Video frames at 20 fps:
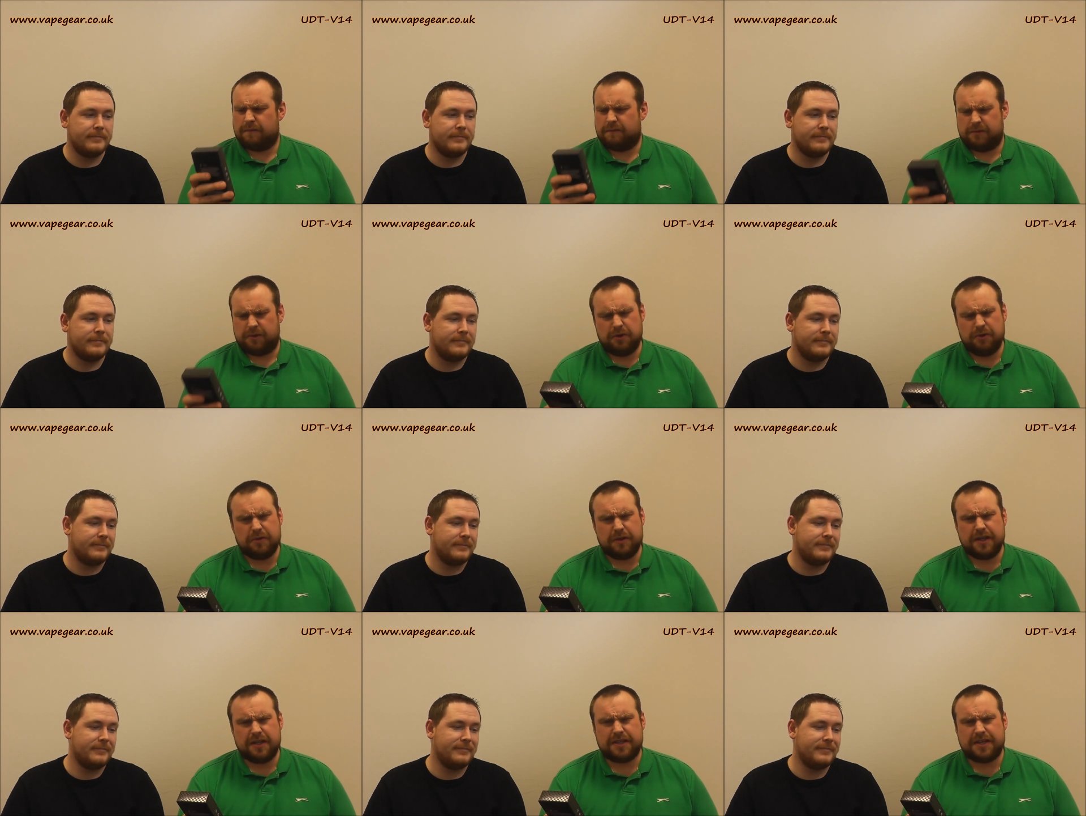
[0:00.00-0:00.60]

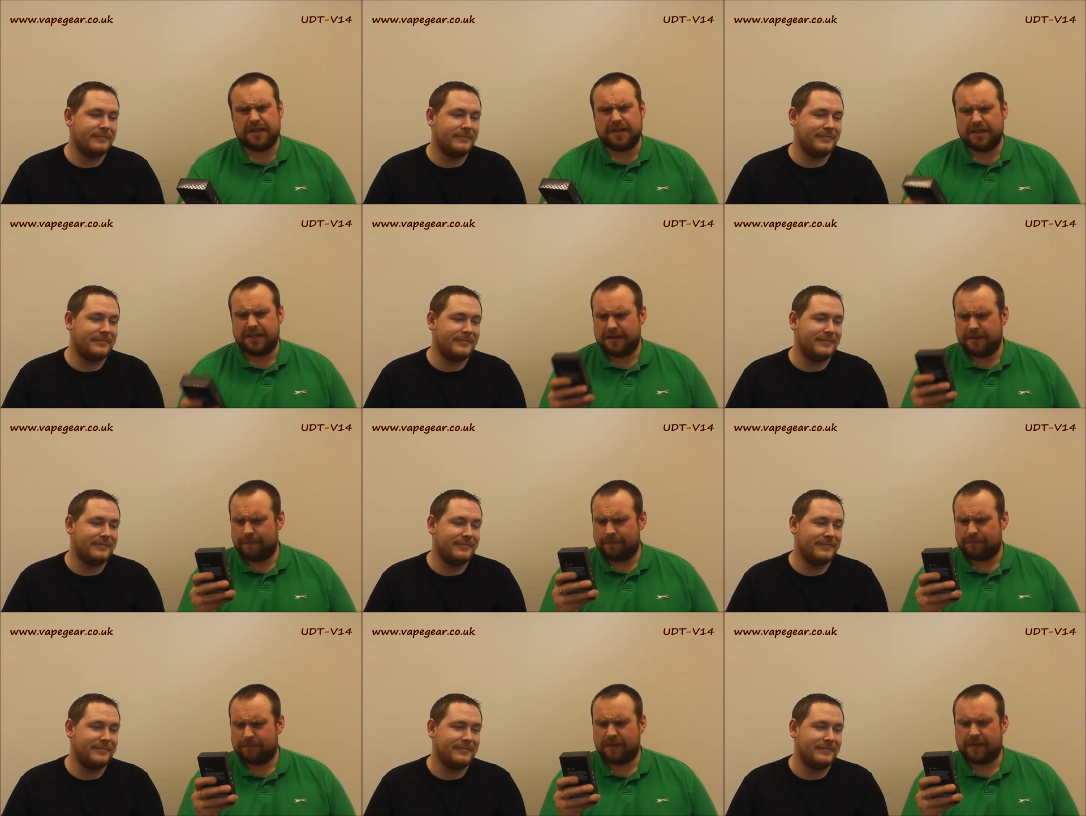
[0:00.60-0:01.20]

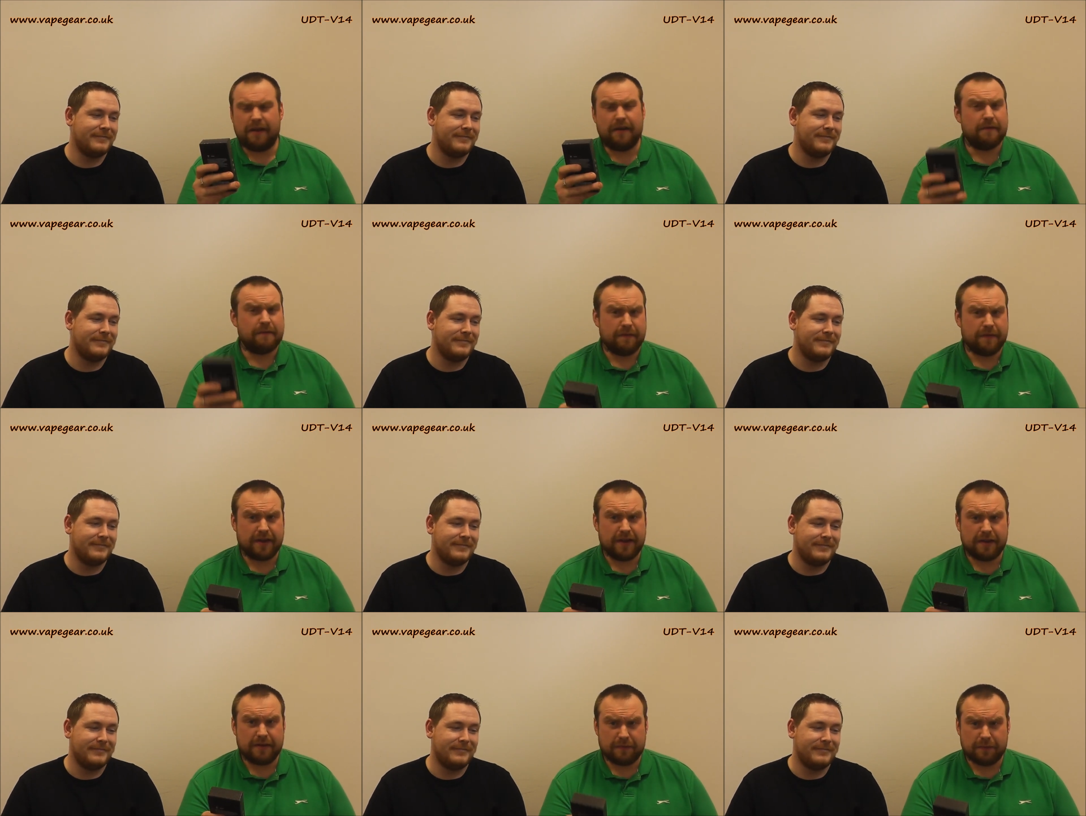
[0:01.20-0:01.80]
Speaker 1: UDT
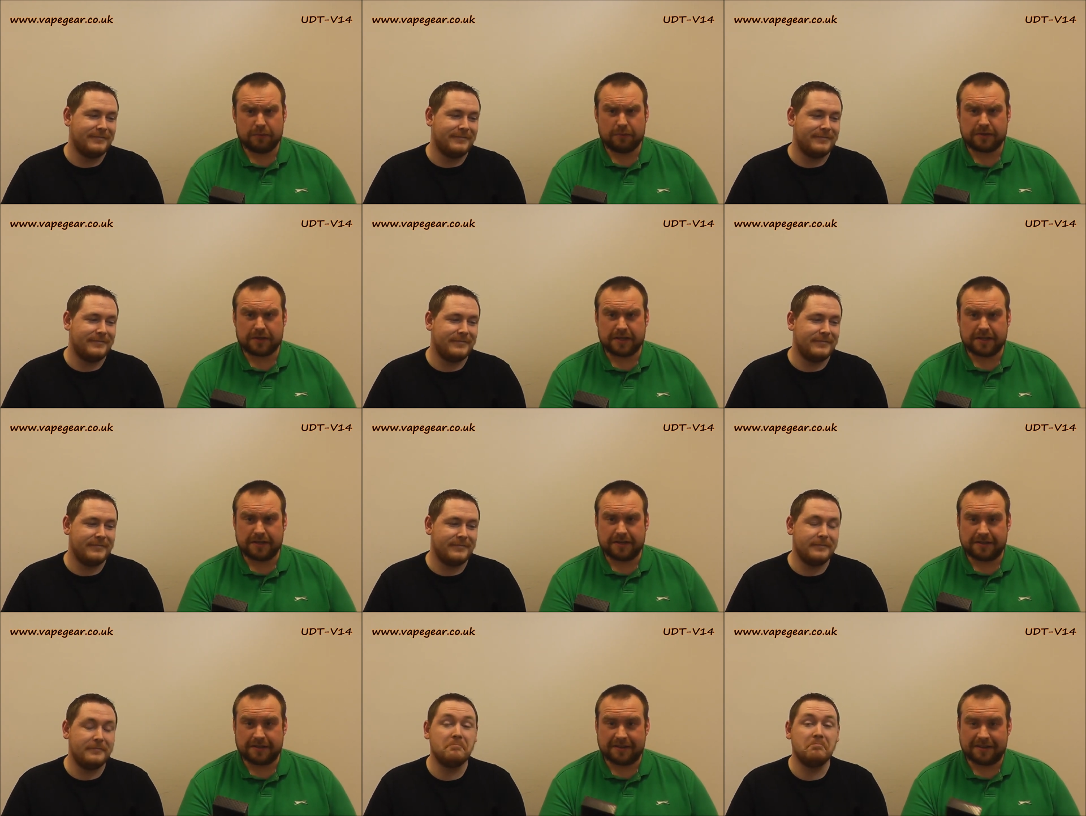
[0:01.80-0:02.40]

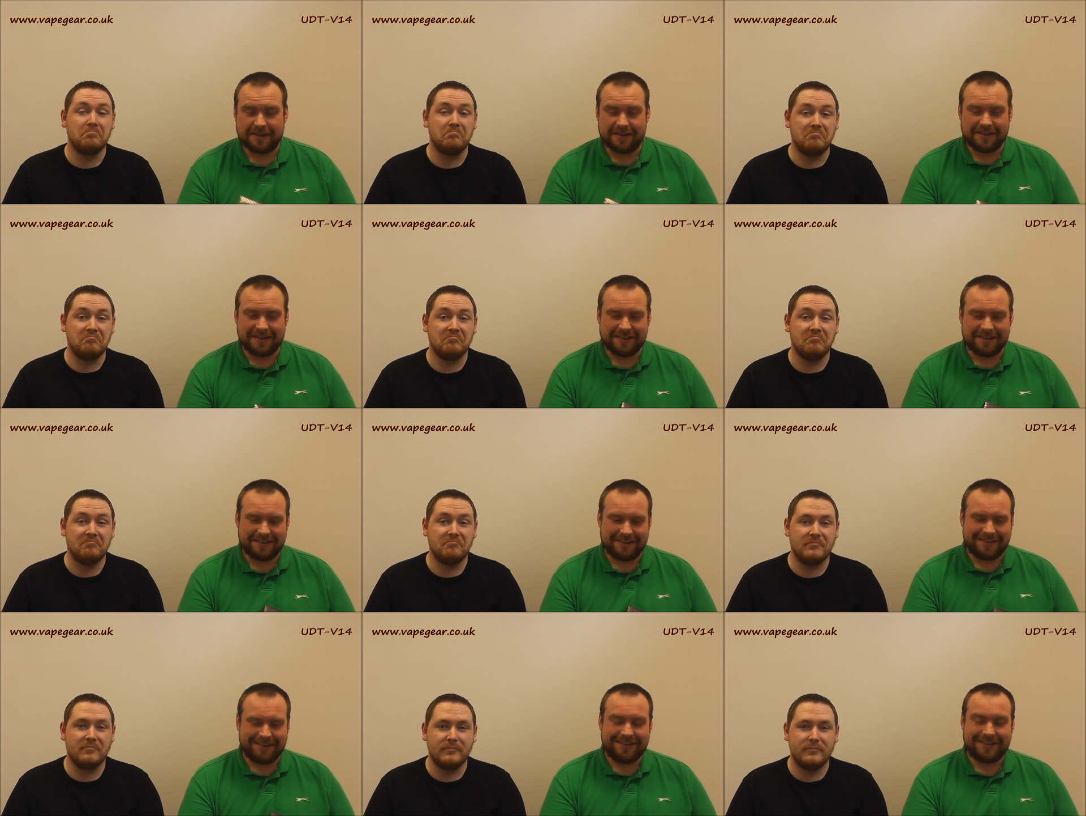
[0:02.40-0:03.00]

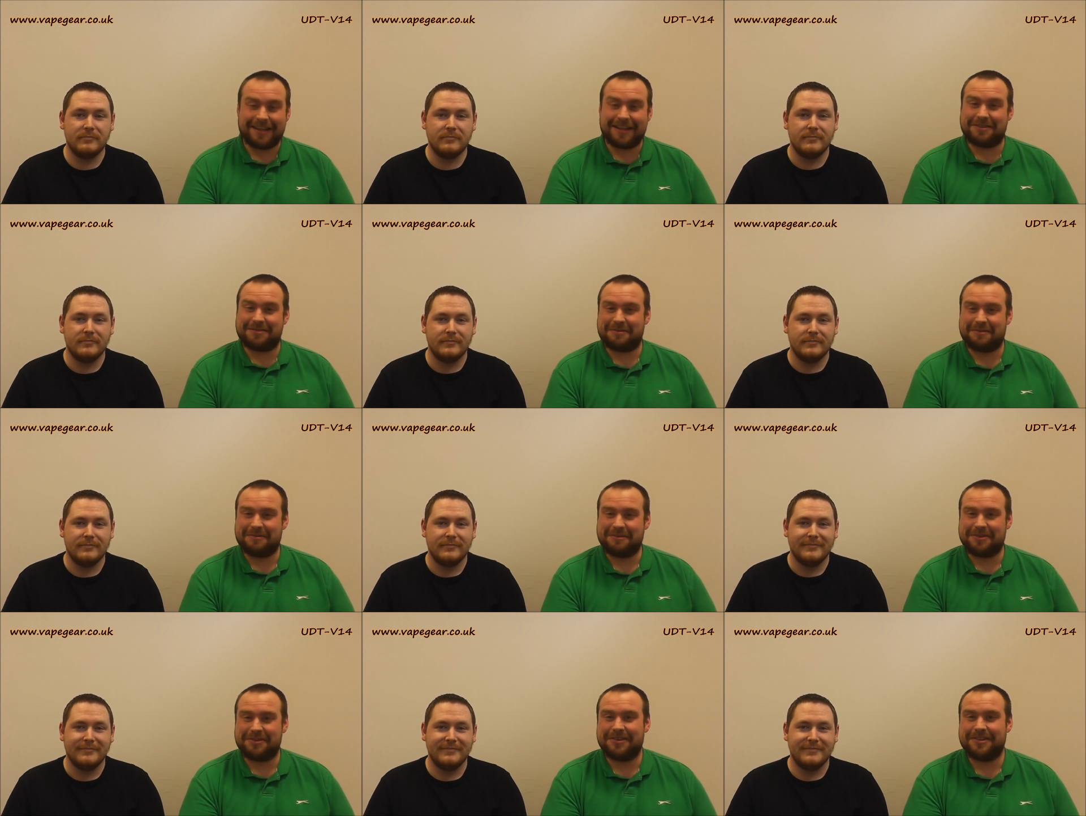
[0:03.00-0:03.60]
V14. That's
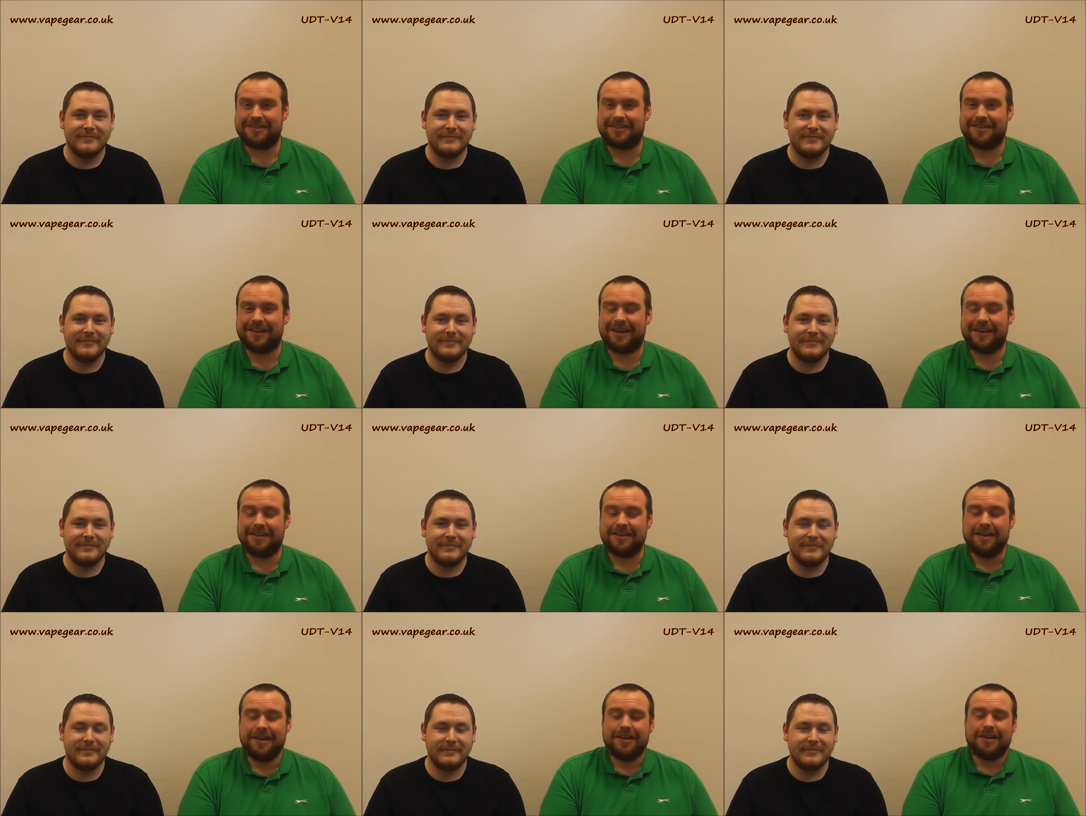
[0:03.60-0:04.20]
what we're doing
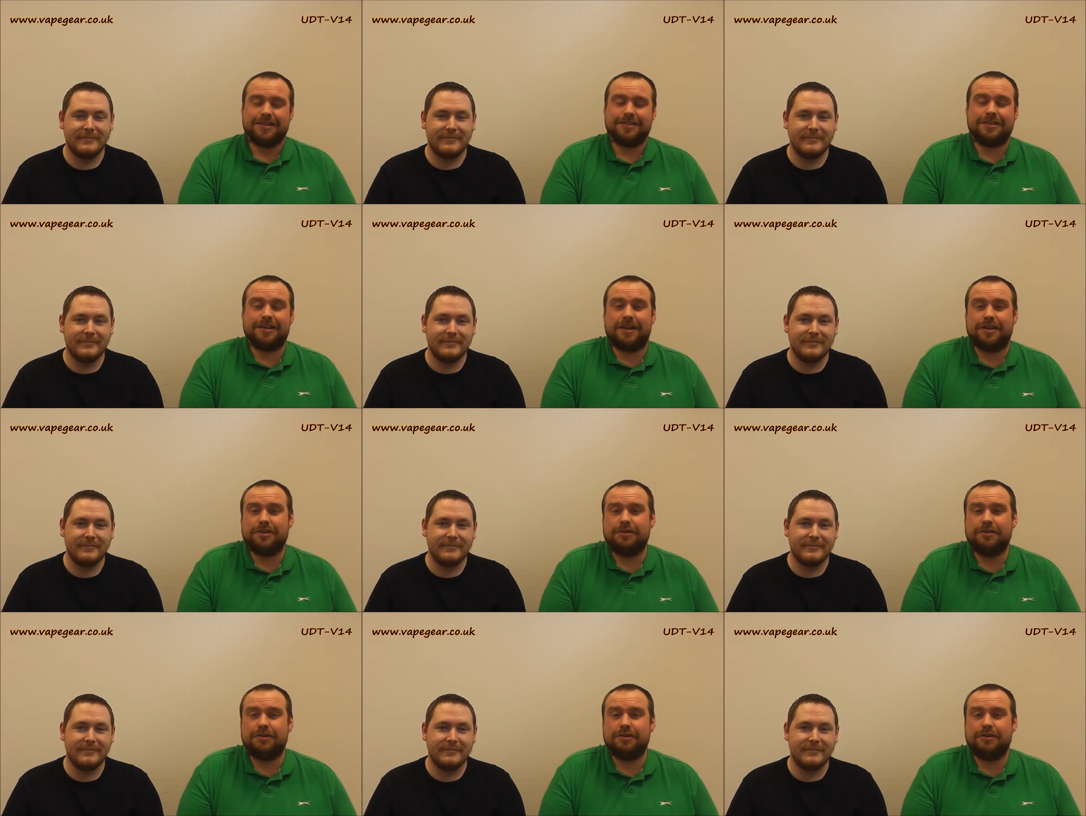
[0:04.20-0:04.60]
today. So yeah,